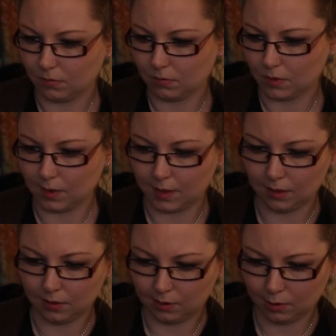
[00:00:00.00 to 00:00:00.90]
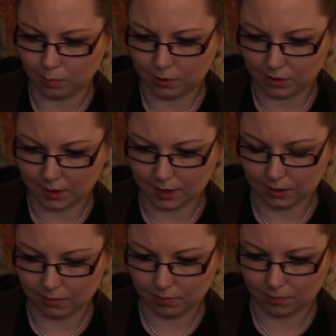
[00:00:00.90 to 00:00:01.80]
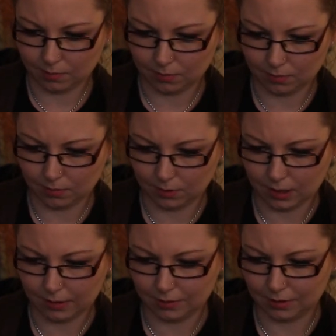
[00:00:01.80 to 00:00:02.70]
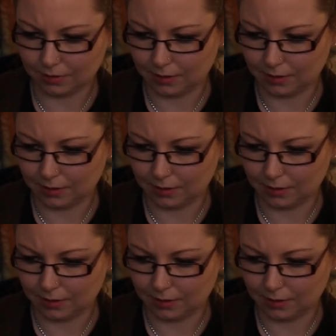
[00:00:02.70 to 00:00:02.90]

I see that some parts I haven't